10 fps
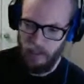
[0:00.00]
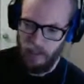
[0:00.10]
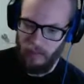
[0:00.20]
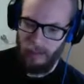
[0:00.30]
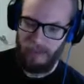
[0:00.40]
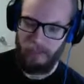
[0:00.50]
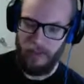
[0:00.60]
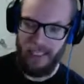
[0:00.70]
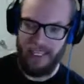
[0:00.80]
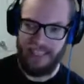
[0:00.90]
My
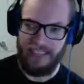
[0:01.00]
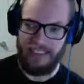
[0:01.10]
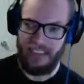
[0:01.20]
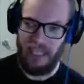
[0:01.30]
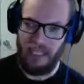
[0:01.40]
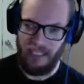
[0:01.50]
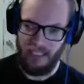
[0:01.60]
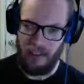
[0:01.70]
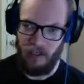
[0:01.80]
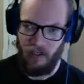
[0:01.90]
foot got stuck
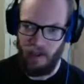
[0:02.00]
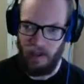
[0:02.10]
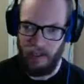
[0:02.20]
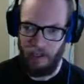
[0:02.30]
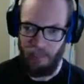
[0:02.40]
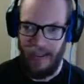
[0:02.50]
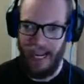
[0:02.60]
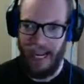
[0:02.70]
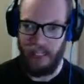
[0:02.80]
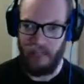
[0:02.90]
on a
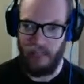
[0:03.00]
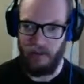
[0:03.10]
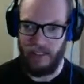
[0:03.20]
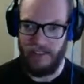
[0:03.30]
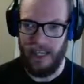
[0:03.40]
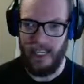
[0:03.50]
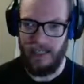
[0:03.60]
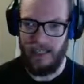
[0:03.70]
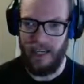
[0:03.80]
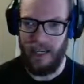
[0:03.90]
mat that was right
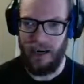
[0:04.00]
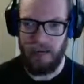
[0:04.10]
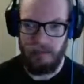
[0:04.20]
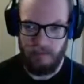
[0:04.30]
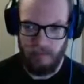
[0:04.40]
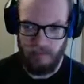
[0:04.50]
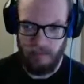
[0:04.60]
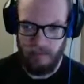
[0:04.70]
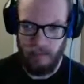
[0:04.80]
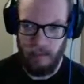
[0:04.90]
there.
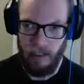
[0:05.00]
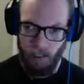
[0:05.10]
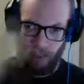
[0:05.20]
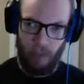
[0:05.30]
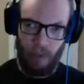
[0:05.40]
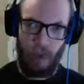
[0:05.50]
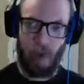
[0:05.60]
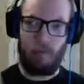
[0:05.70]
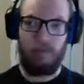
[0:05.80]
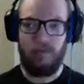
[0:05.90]

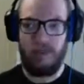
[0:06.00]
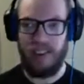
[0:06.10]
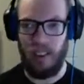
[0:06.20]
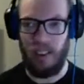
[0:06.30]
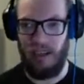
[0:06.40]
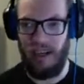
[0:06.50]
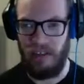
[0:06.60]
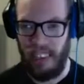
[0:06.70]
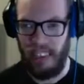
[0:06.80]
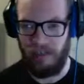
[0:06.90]
Boom, soup
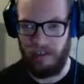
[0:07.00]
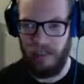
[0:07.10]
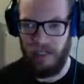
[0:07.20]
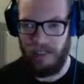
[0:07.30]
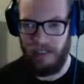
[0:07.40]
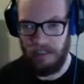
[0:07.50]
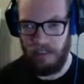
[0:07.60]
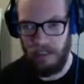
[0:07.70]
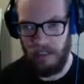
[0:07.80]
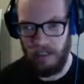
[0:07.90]
goes everywhere.
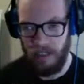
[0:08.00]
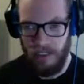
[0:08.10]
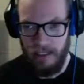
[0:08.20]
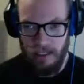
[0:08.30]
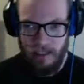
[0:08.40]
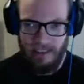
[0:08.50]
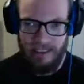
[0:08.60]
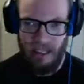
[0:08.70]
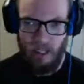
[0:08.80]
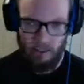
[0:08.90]

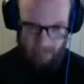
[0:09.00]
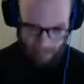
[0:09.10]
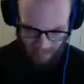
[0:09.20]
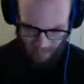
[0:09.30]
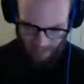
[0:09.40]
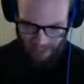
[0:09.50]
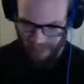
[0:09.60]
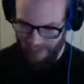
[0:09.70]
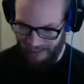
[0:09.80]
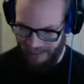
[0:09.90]
So I'm
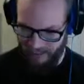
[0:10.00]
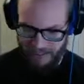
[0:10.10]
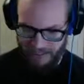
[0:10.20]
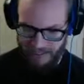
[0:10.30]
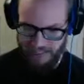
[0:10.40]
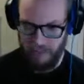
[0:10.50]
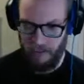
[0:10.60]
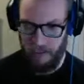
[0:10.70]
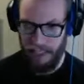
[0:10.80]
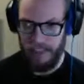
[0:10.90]
like, oh, this is
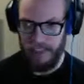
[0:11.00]
great.